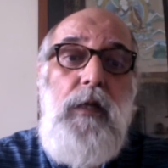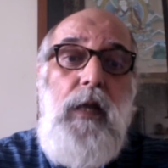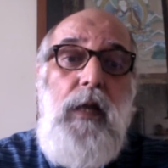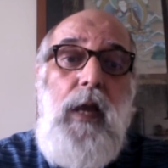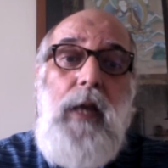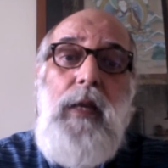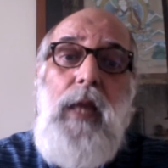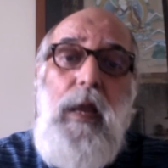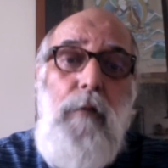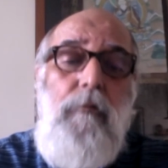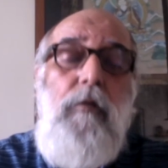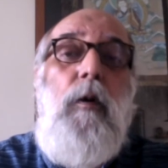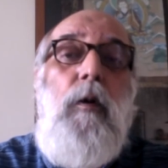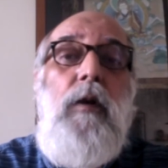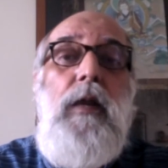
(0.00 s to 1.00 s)
and
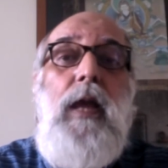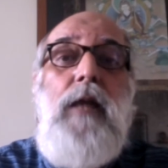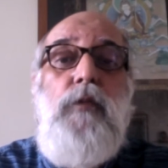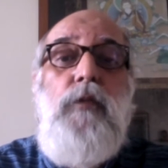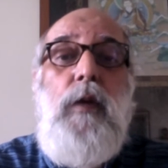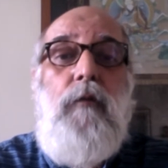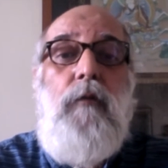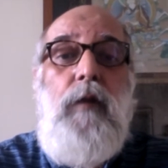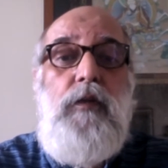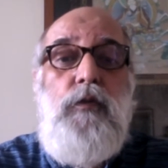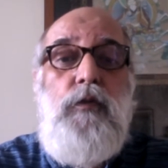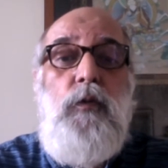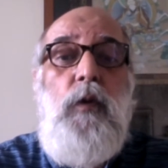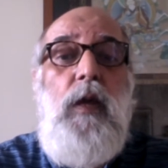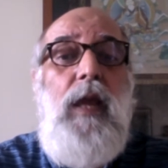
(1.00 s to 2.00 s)
everybody had to agree
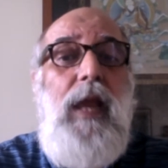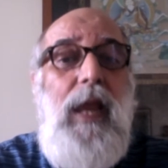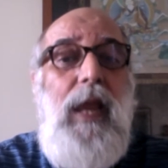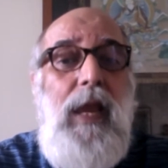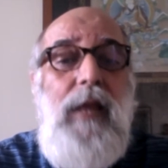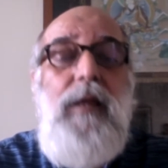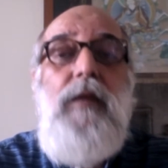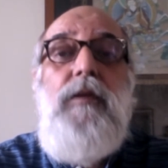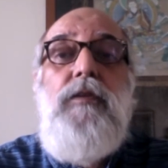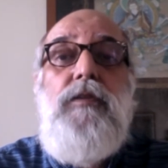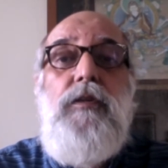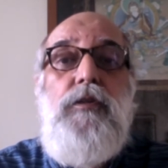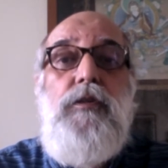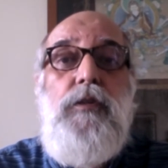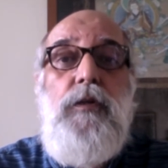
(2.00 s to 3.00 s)
to any
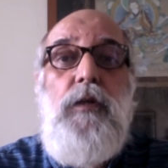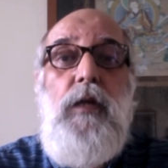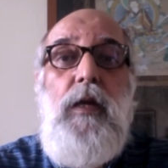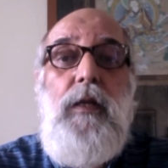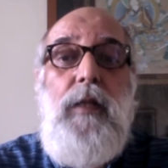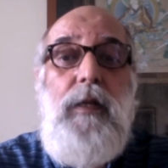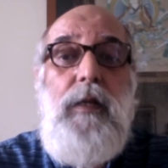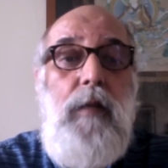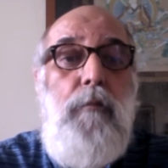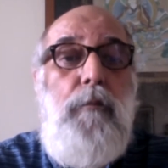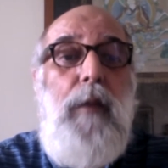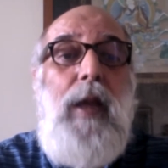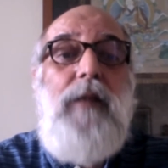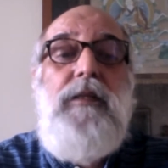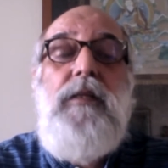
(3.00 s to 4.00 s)
decision that
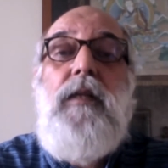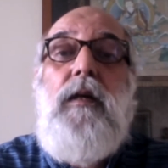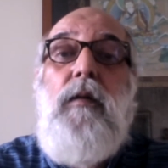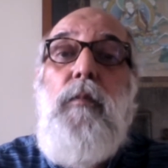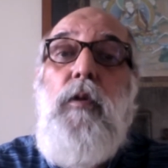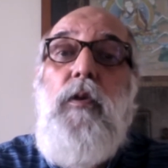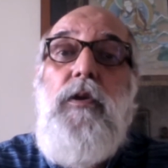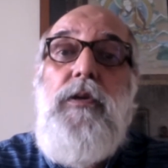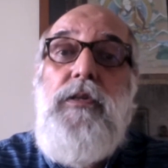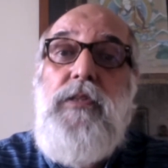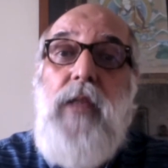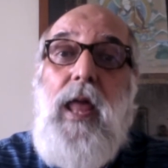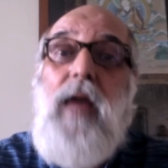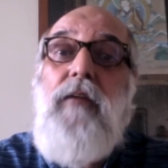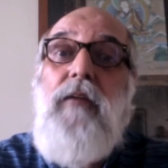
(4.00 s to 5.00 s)
impacted the community's
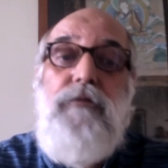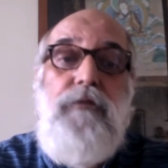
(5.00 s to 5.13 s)
life.